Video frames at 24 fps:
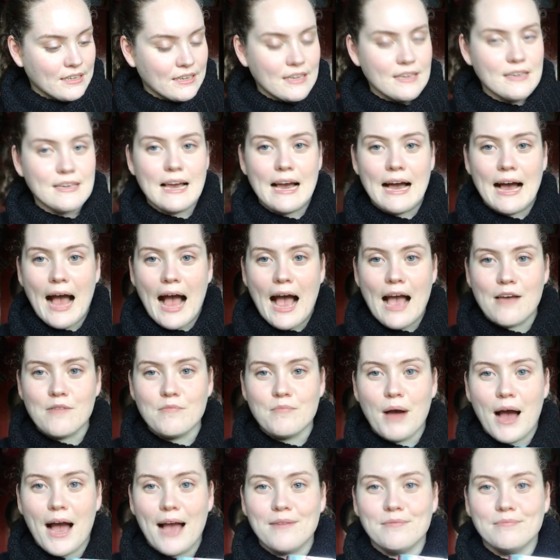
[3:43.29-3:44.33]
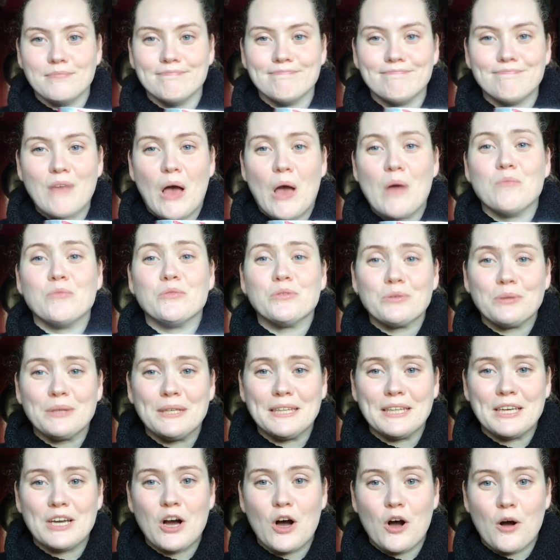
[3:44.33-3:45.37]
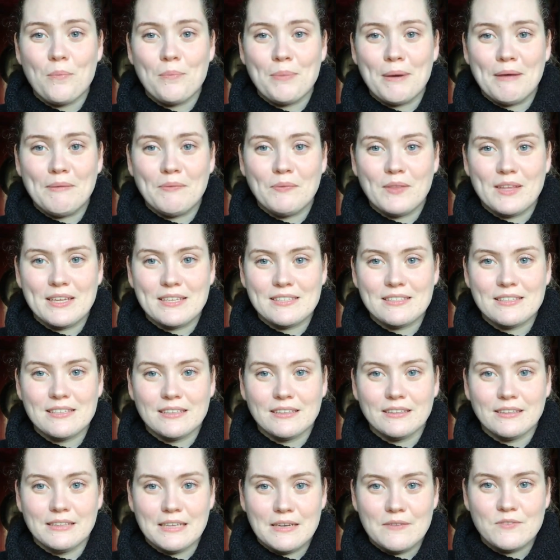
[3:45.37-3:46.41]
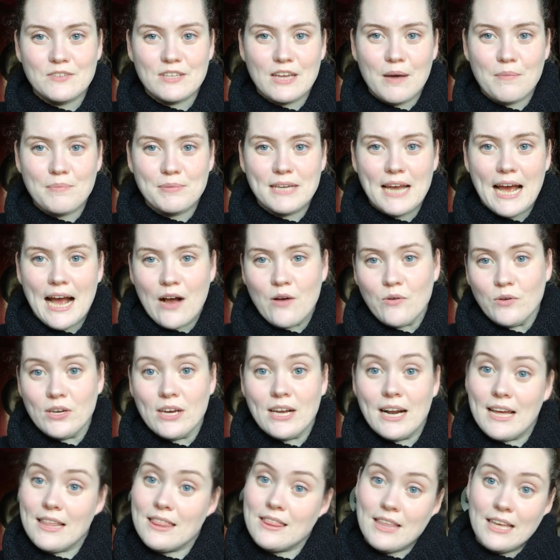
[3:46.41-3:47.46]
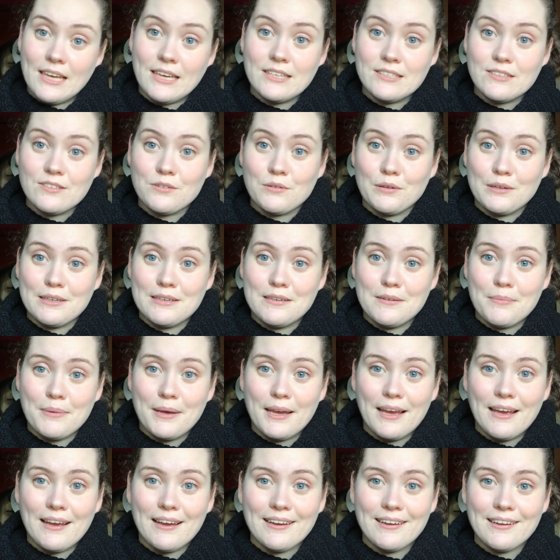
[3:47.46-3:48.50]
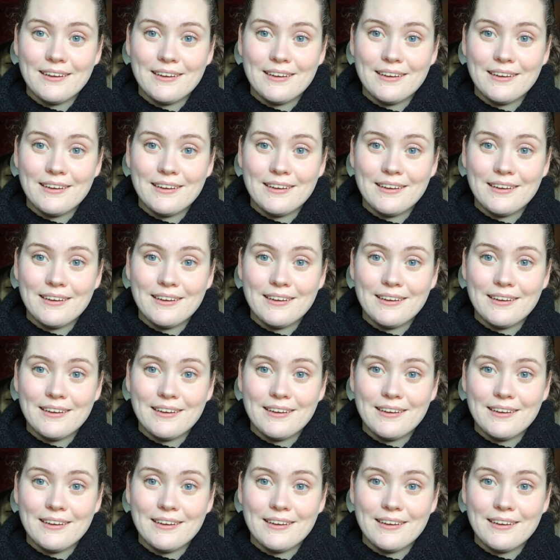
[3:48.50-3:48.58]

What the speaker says: yeah, I'm really hoping this lives up to how good I think it's going to be.